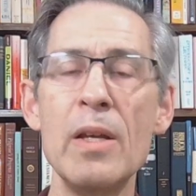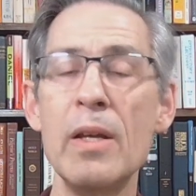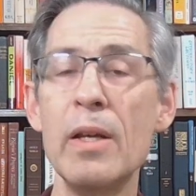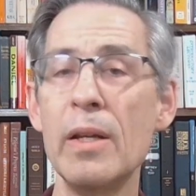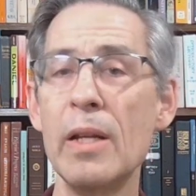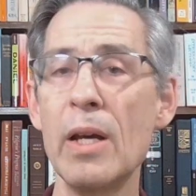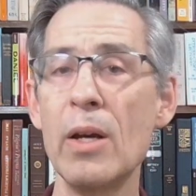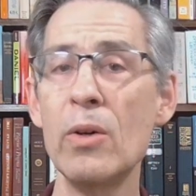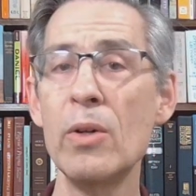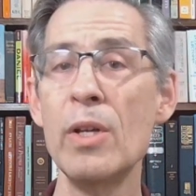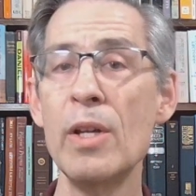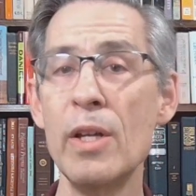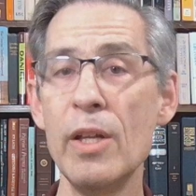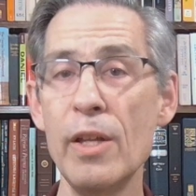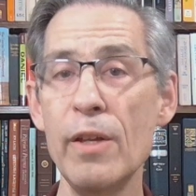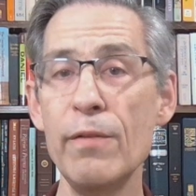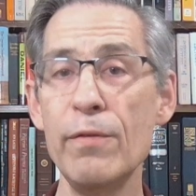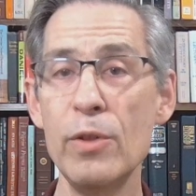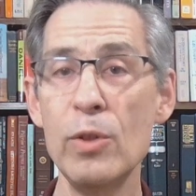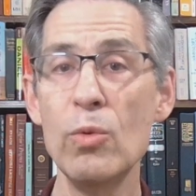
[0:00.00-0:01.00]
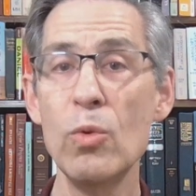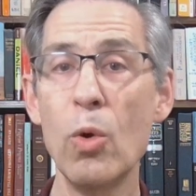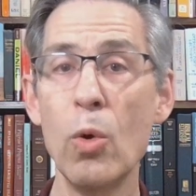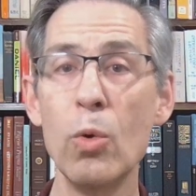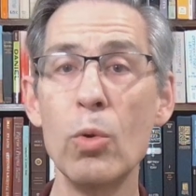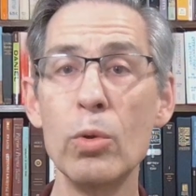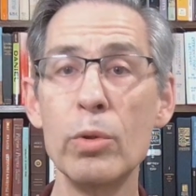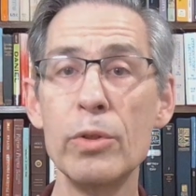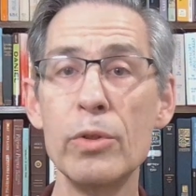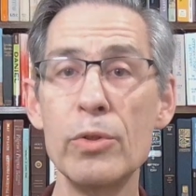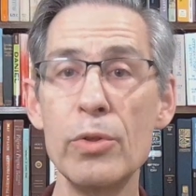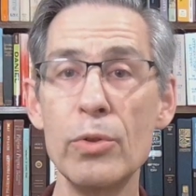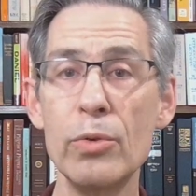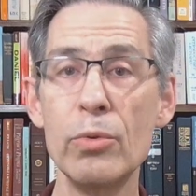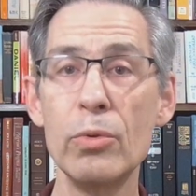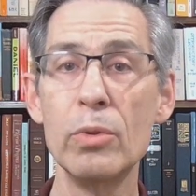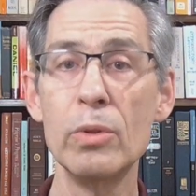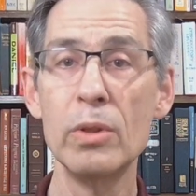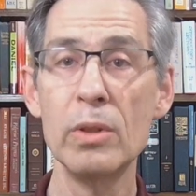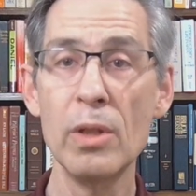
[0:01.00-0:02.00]
Now, if you hold
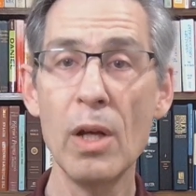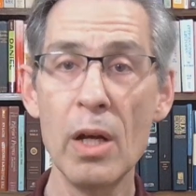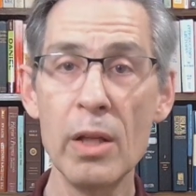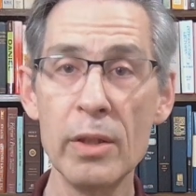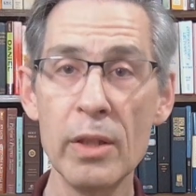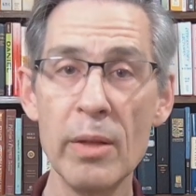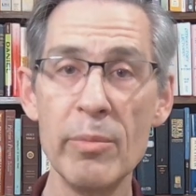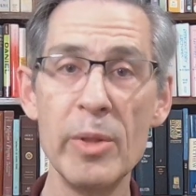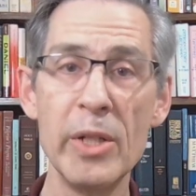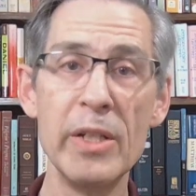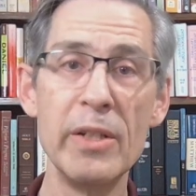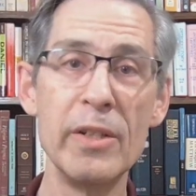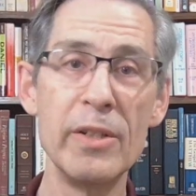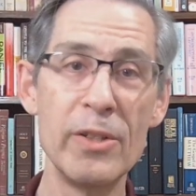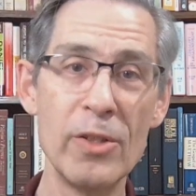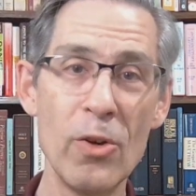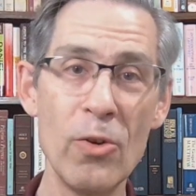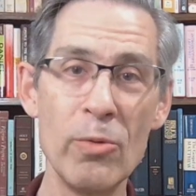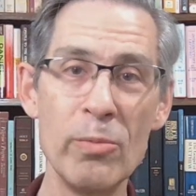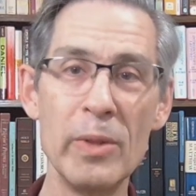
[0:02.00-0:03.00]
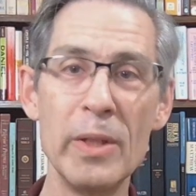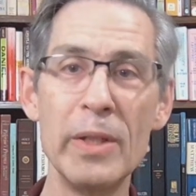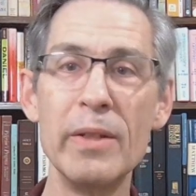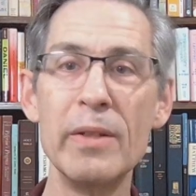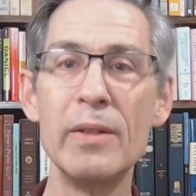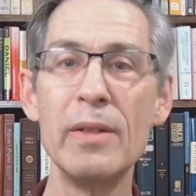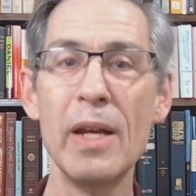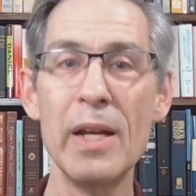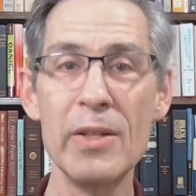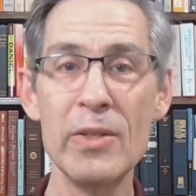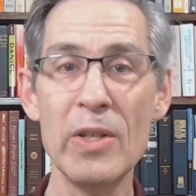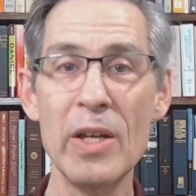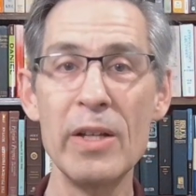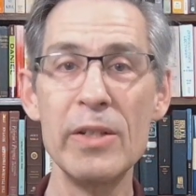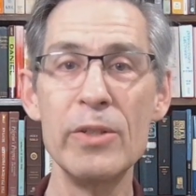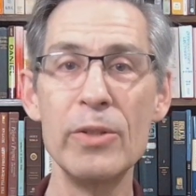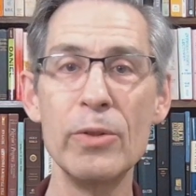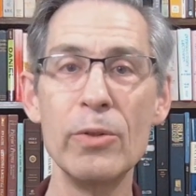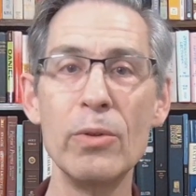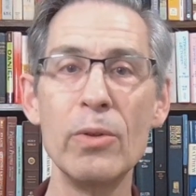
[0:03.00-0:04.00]
to unlimited atonement, as I
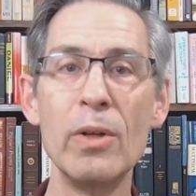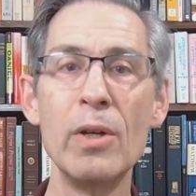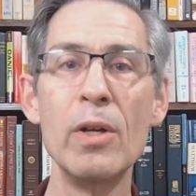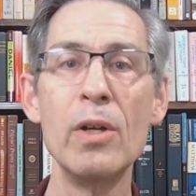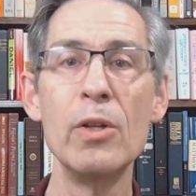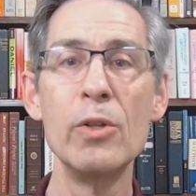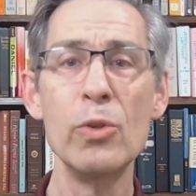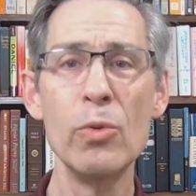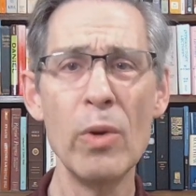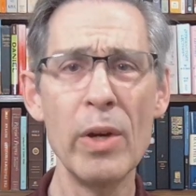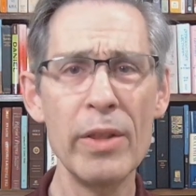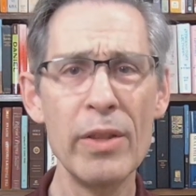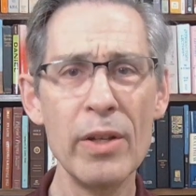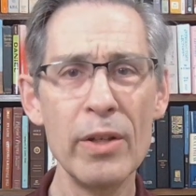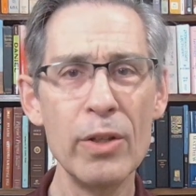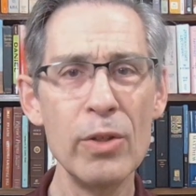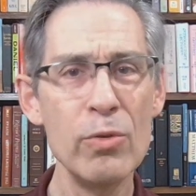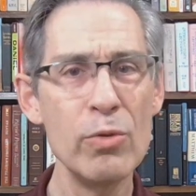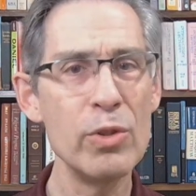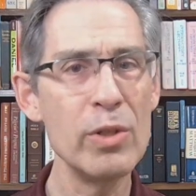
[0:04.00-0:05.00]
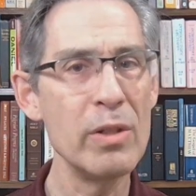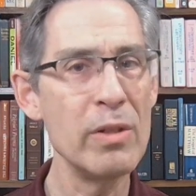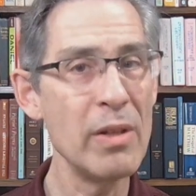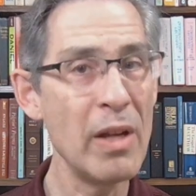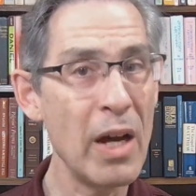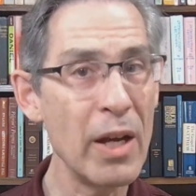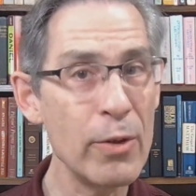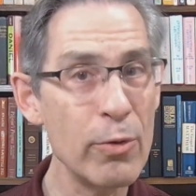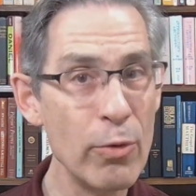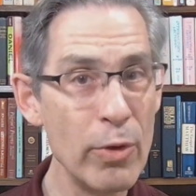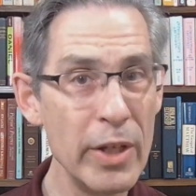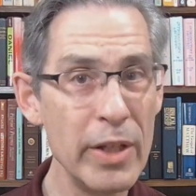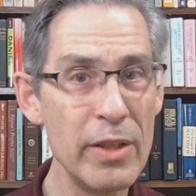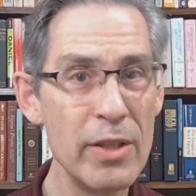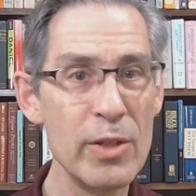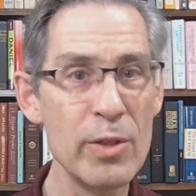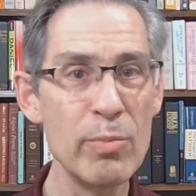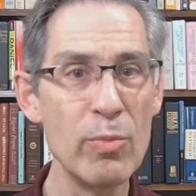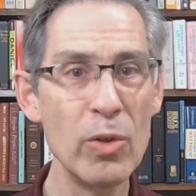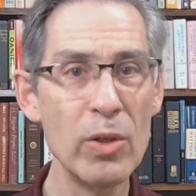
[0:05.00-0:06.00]
do I think you should not read
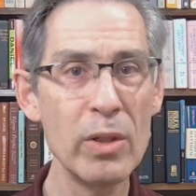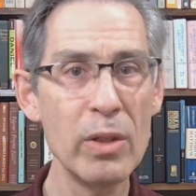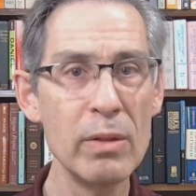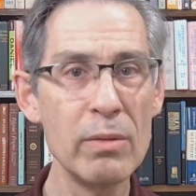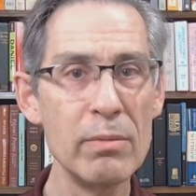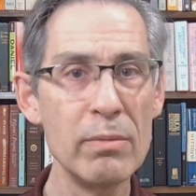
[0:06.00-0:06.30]
this book?